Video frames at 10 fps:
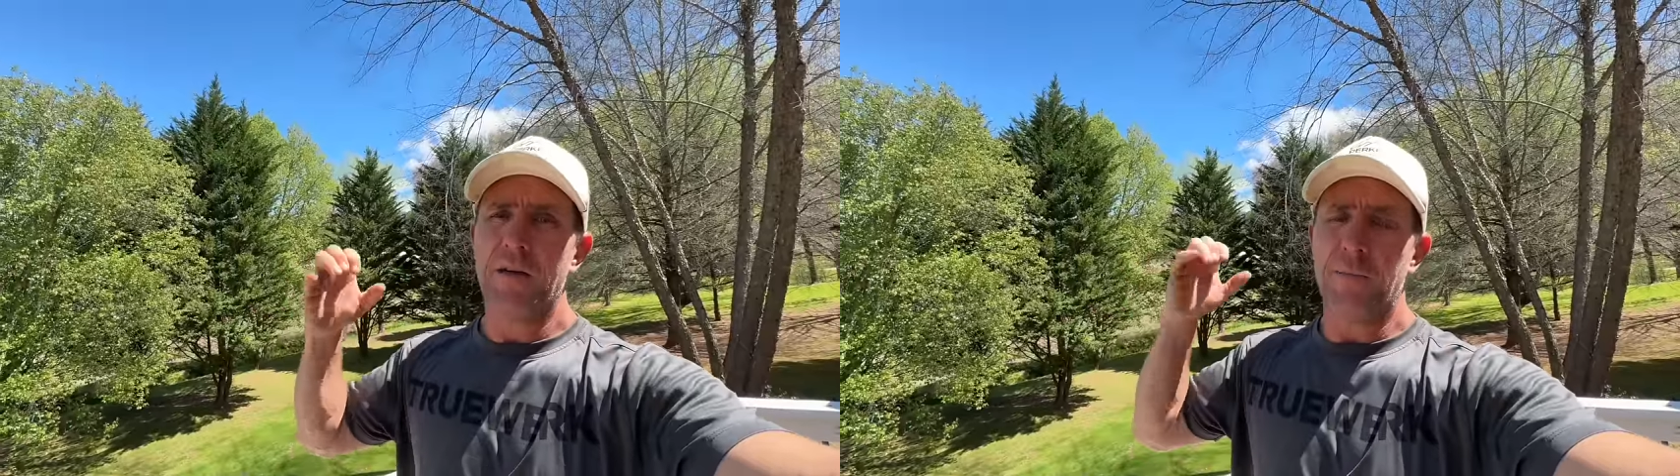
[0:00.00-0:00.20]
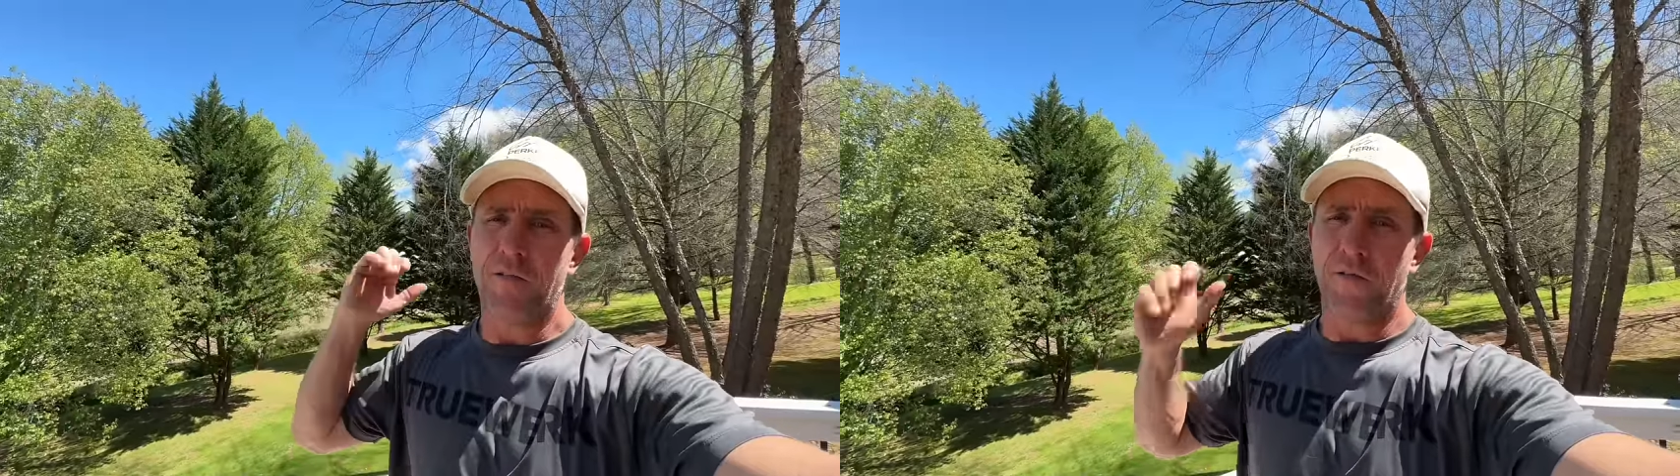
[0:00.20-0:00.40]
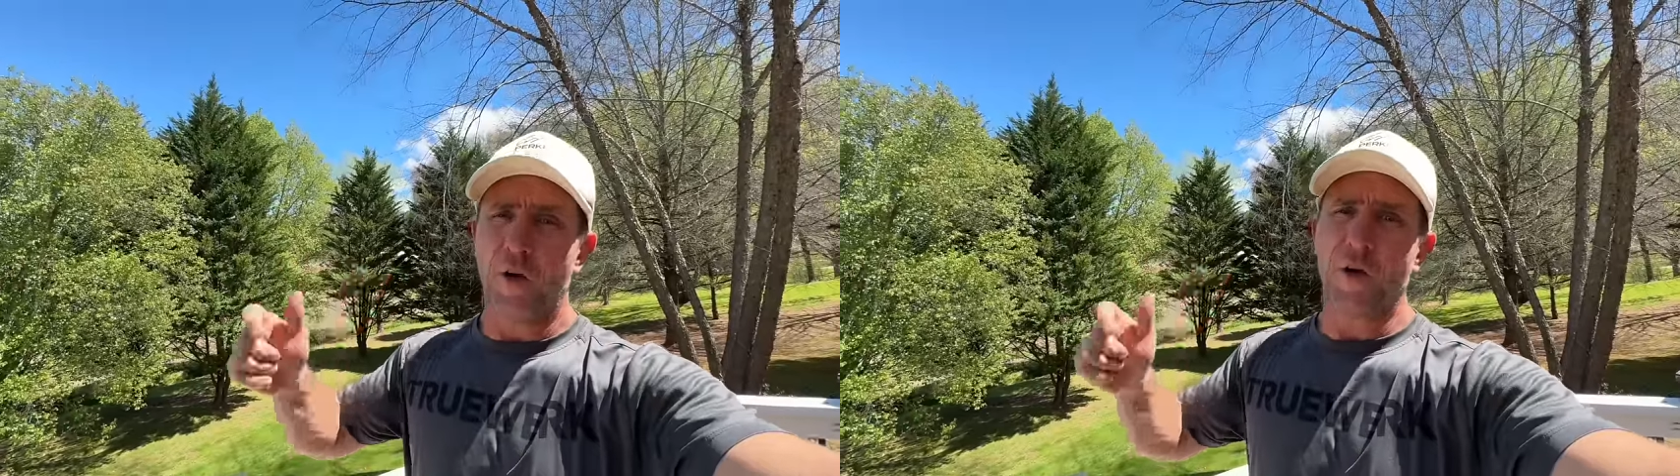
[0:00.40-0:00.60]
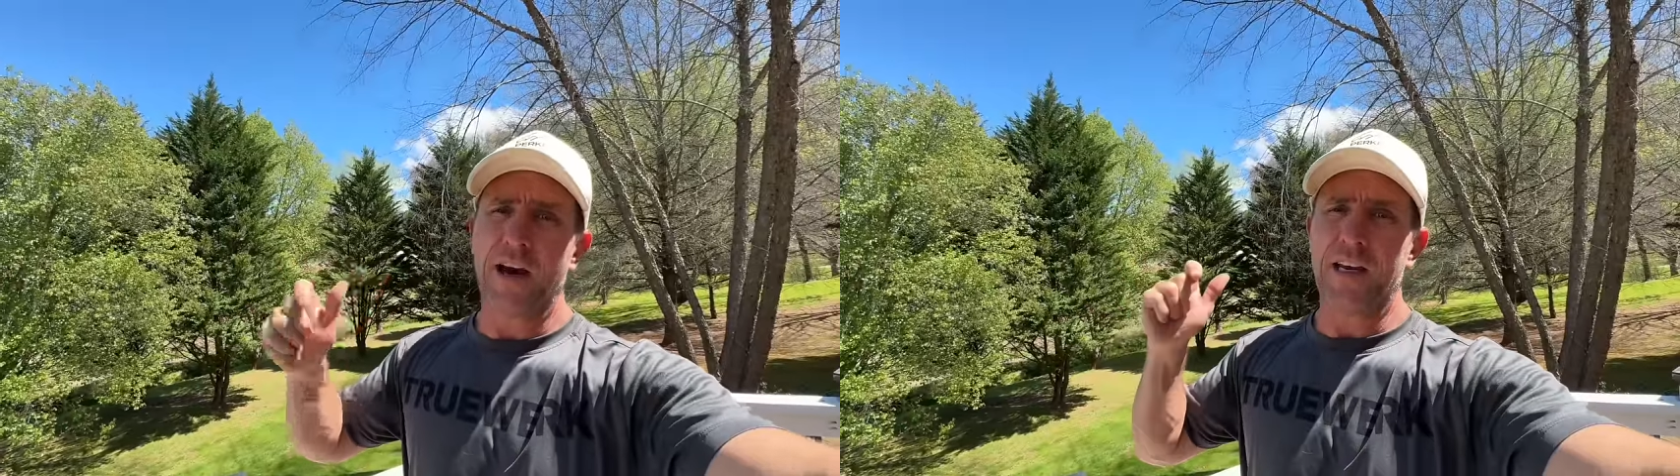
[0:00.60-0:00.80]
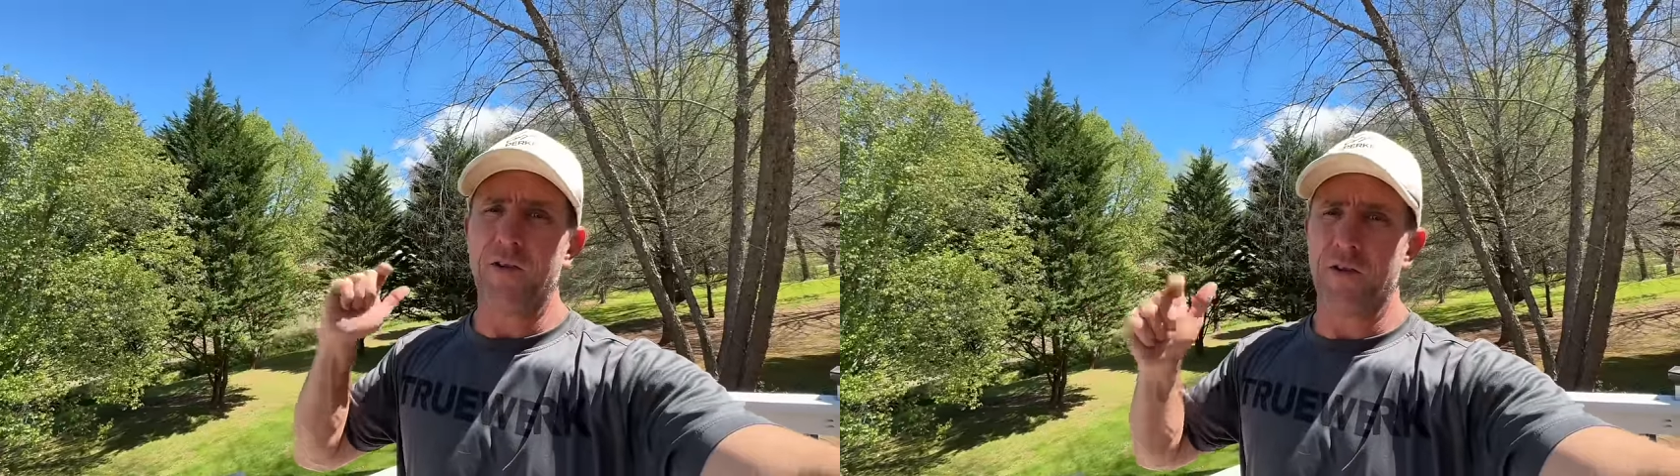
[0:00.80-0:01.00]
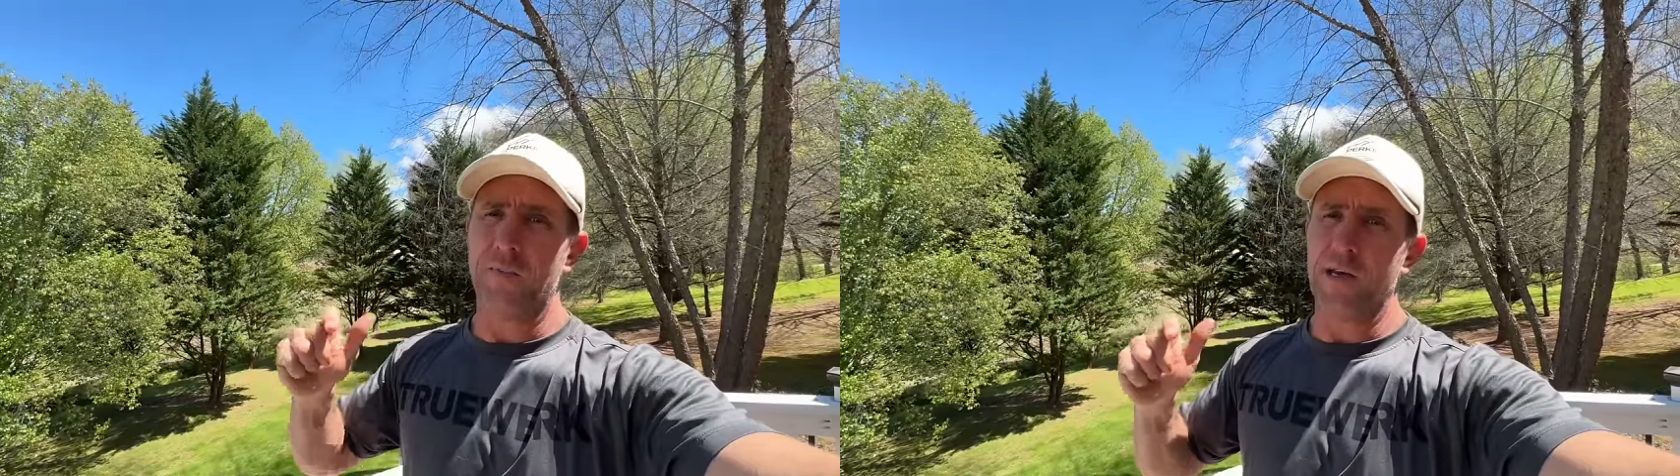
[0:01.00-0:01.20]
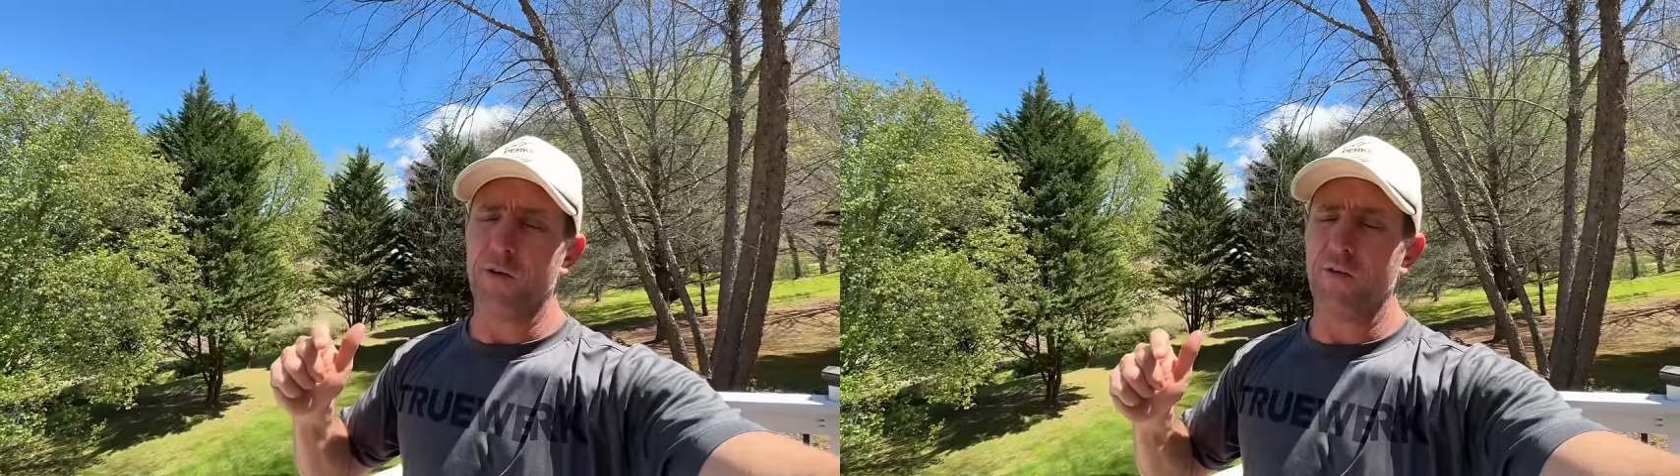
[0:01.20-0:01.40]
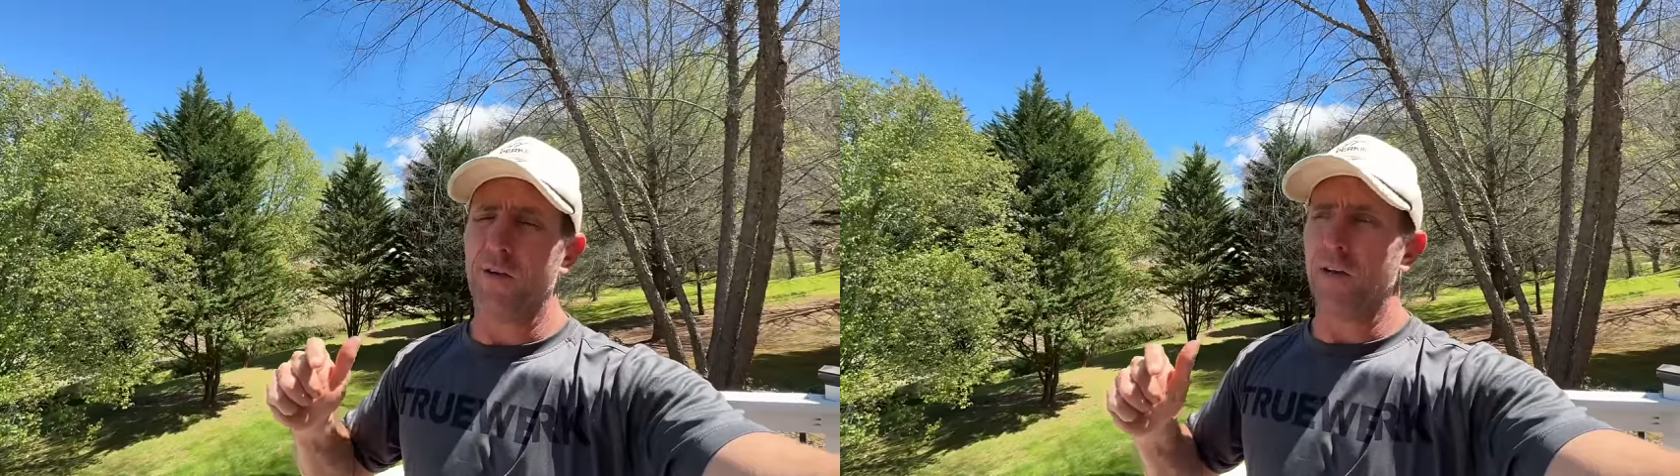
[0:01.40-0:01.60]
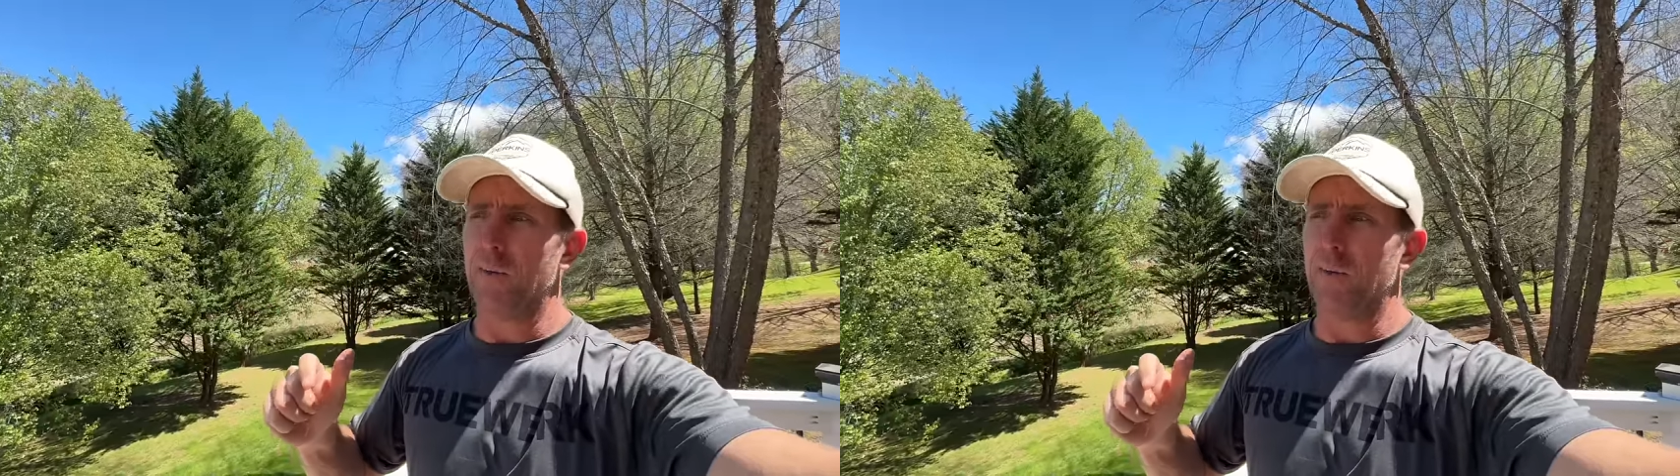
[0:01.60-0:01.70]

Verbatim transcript: before I can do the big reveal.